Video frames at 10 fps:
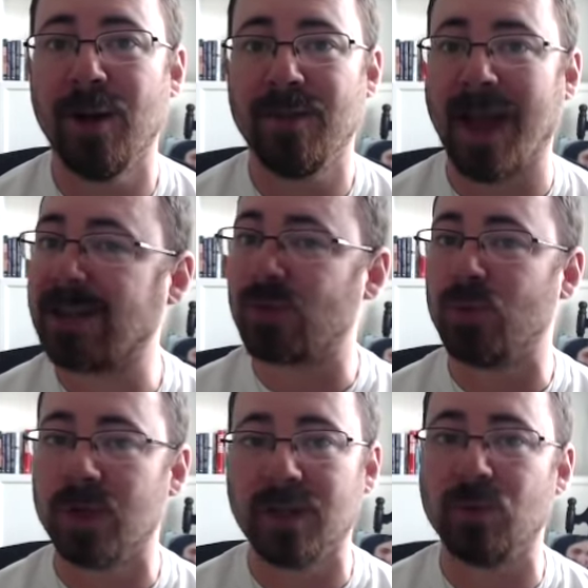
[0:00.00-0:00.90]
That's
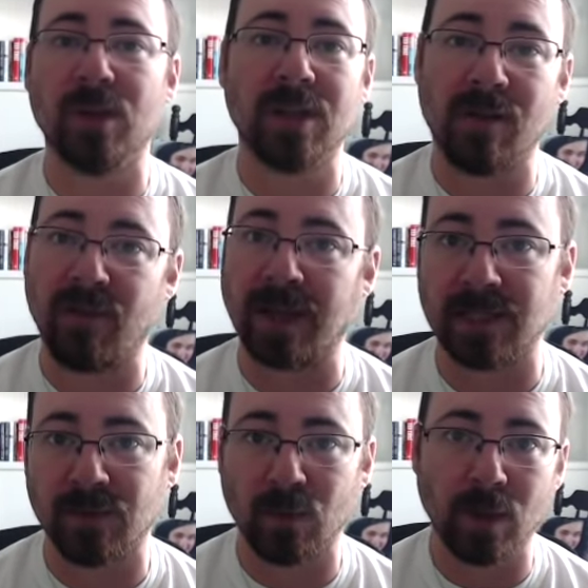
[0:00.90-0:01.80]
really, really
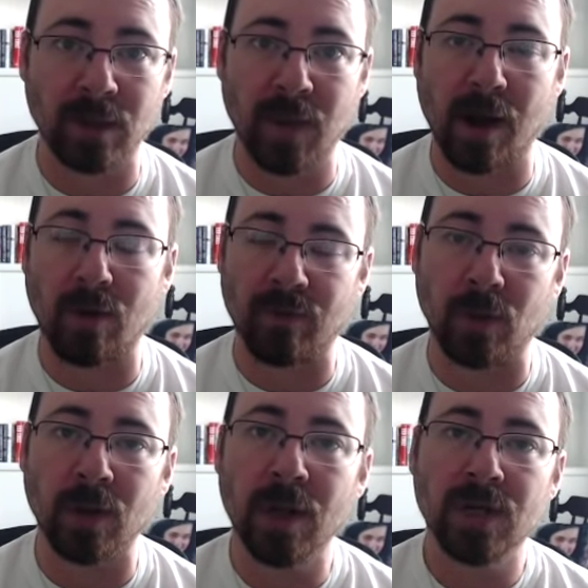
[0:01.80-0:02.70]
effective and really
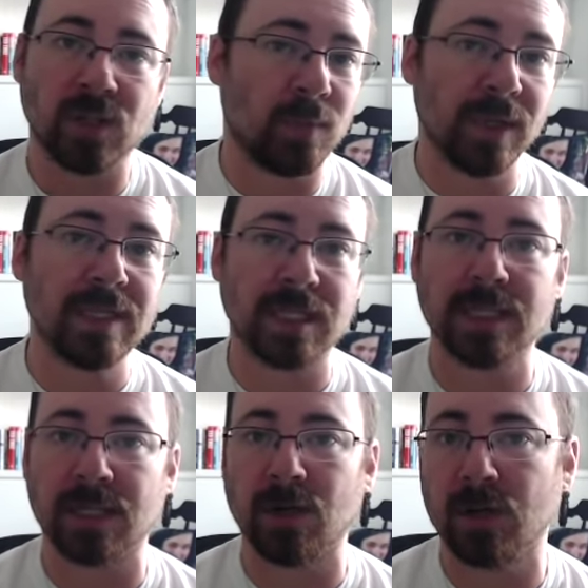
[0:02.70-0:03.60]
powerful. So please
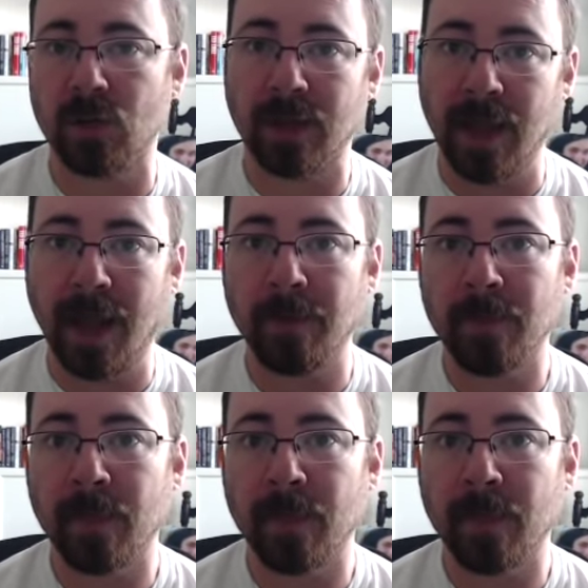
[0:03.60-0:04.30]
consider doing that.